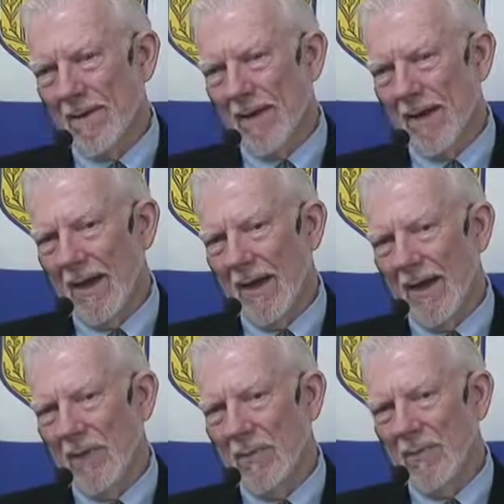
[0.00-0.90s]
And
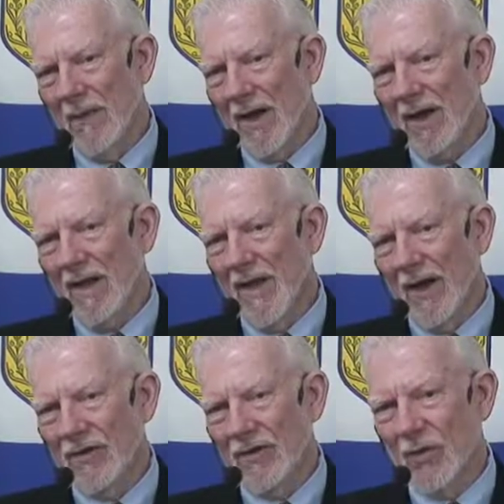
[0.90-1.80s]
he provided
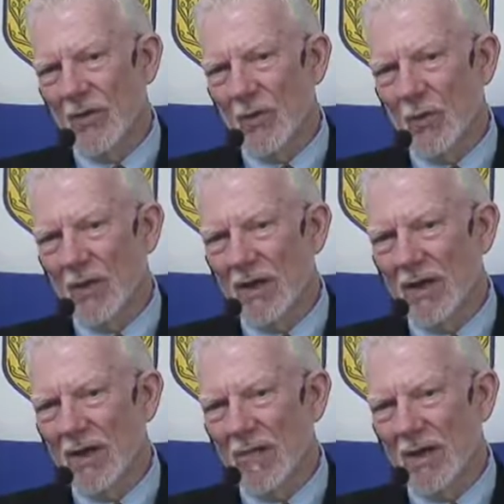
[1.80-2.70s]
that so that we
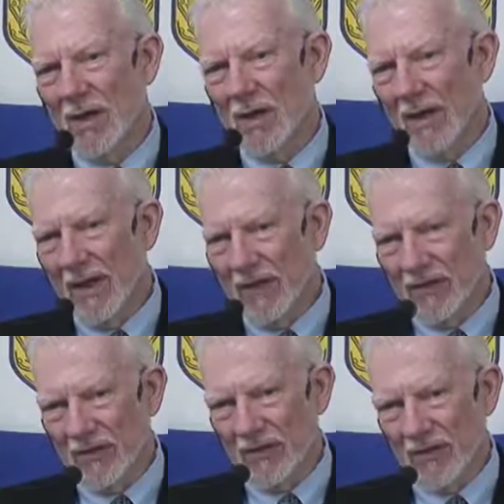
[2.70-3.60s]
could be
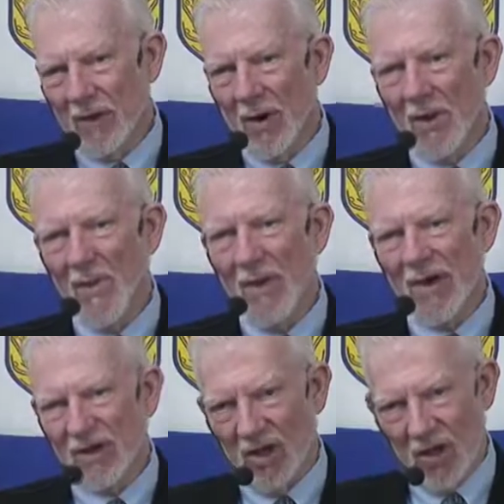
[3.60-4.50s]
cleansed from our
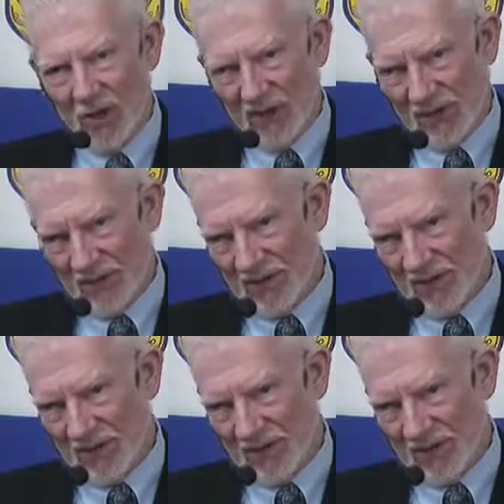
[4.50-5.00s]
mess-ups